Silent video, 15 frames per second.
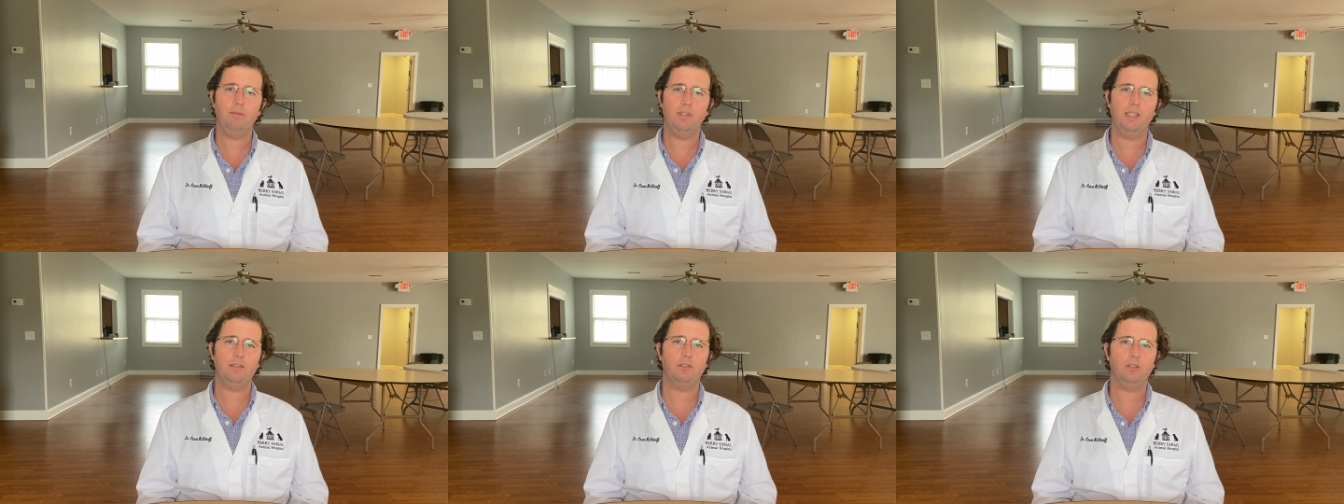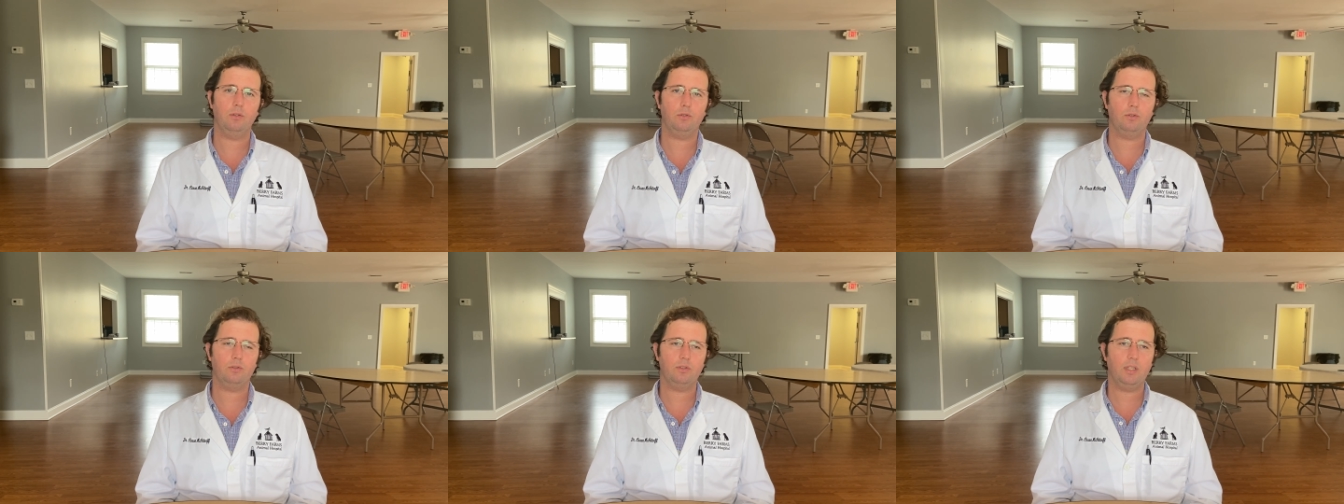and that's
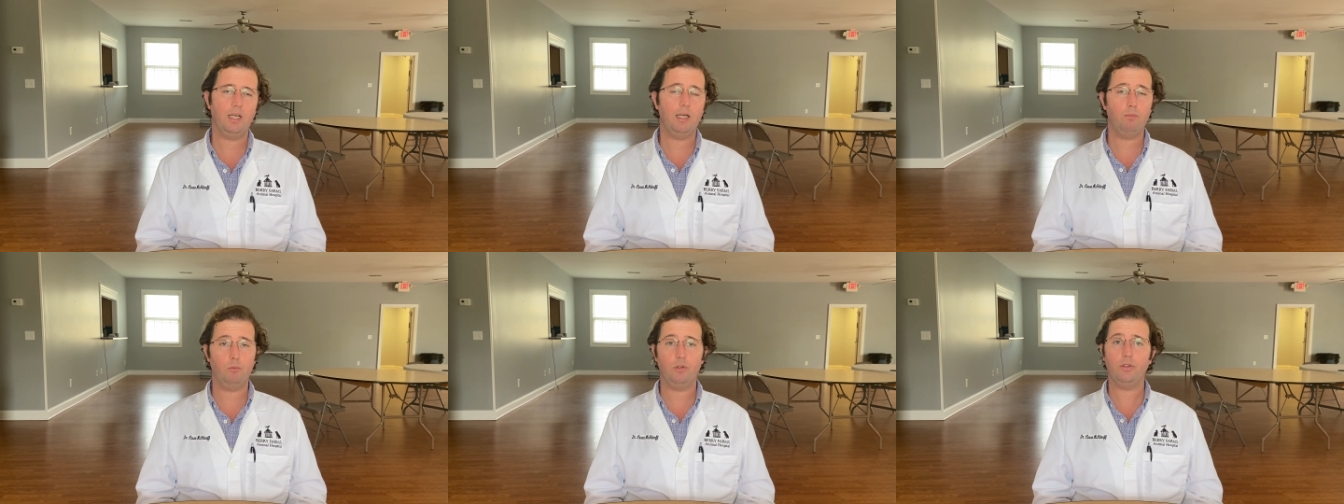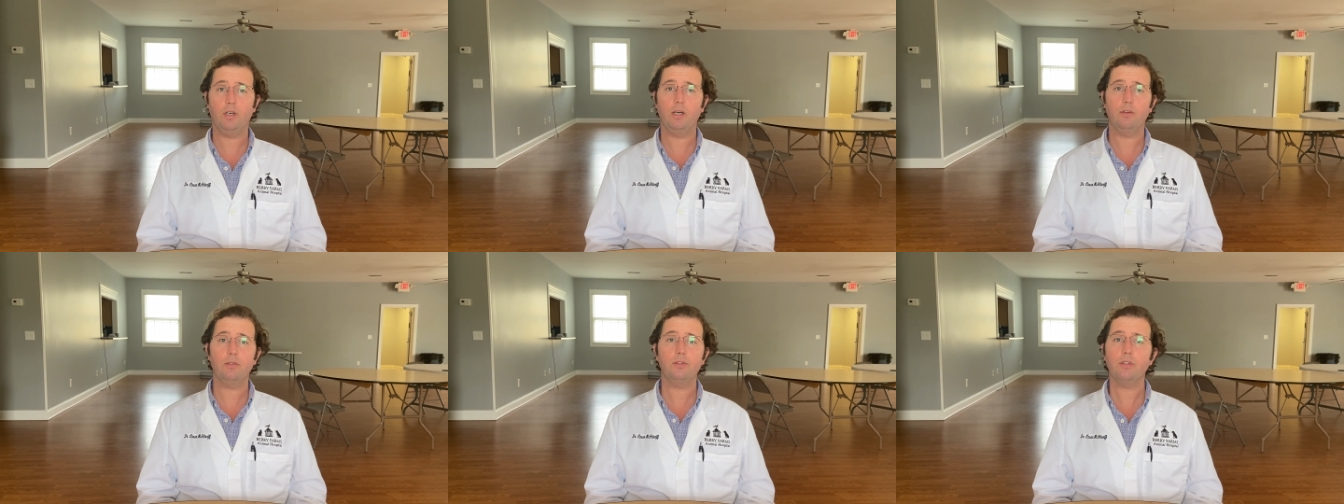social time with
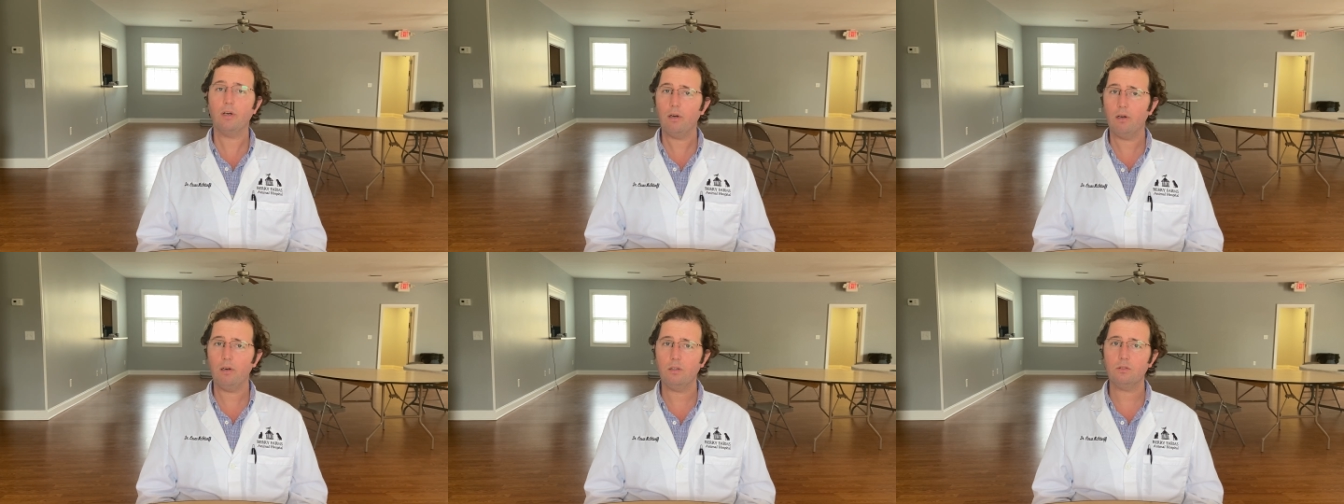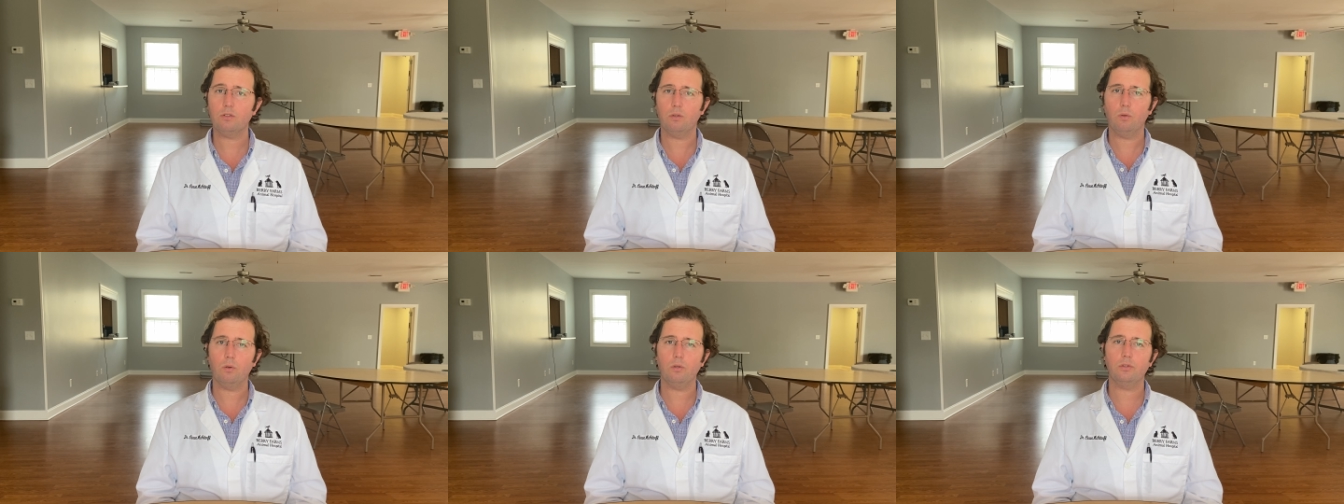other dogs
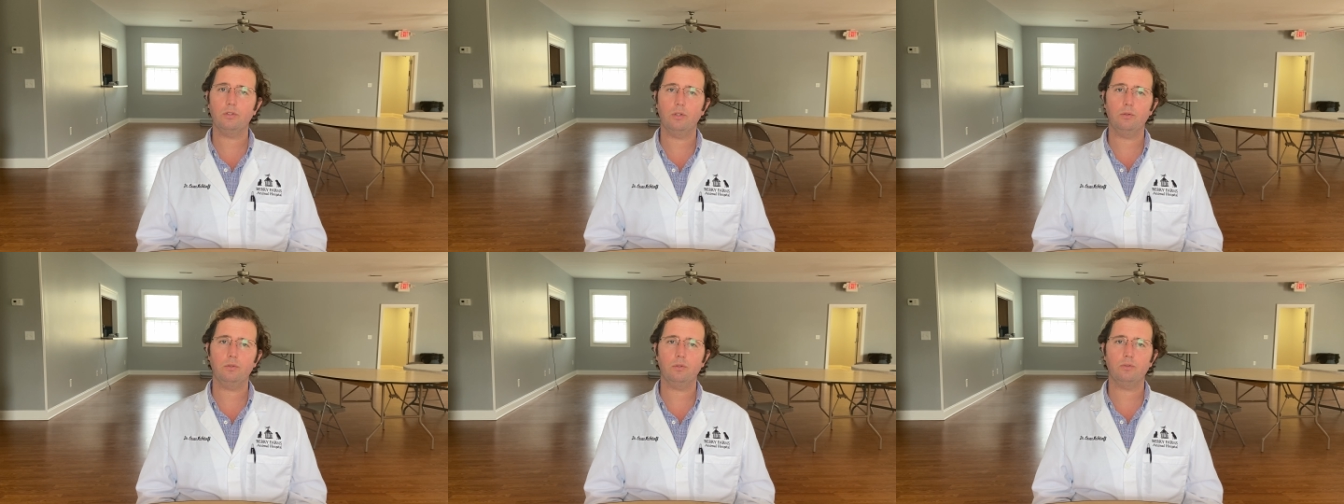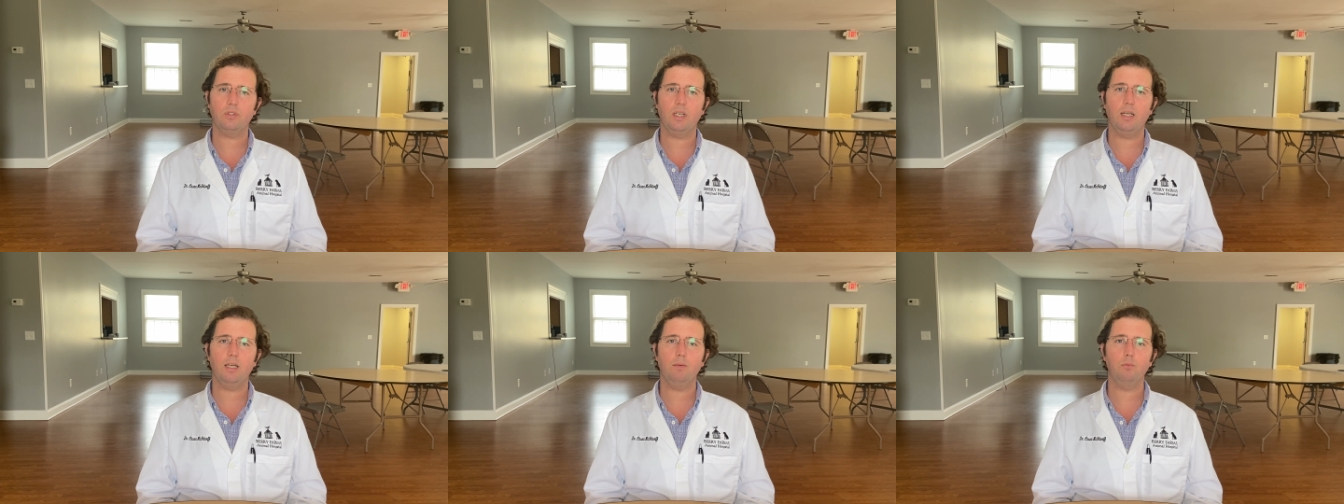or social
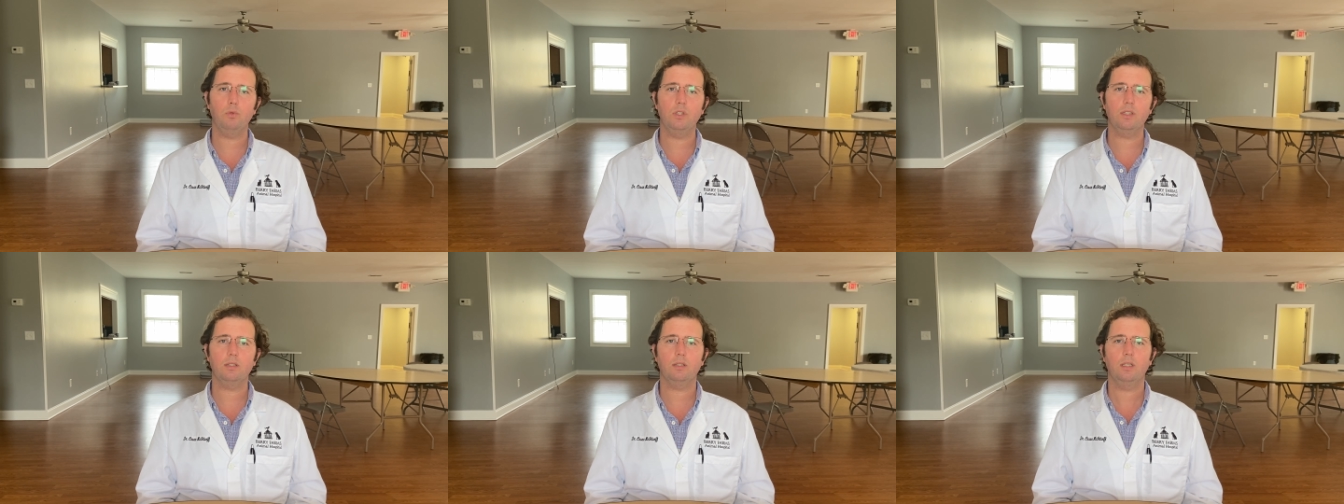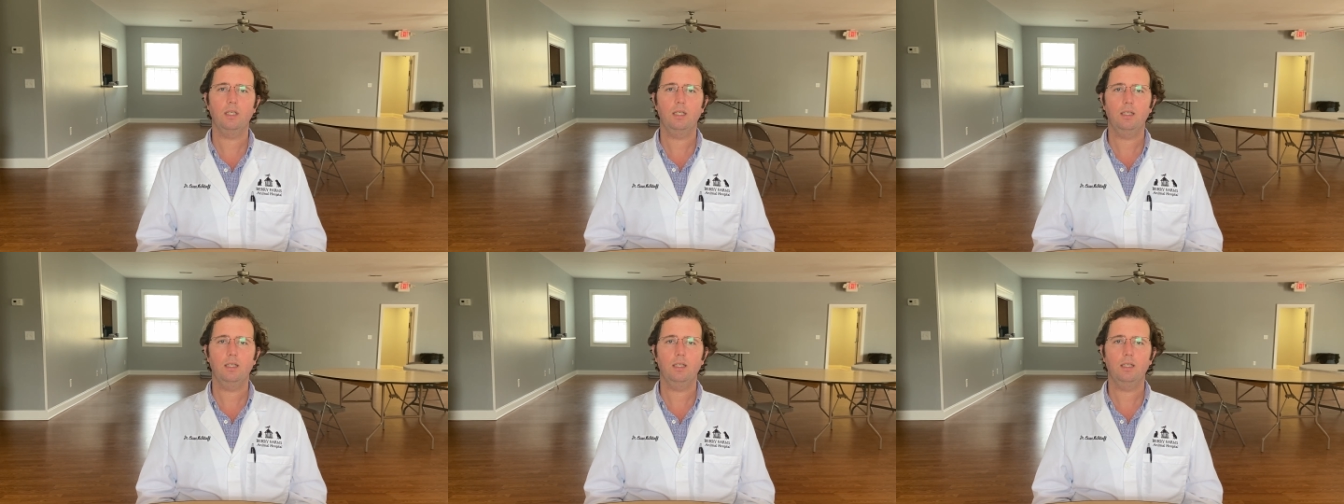time with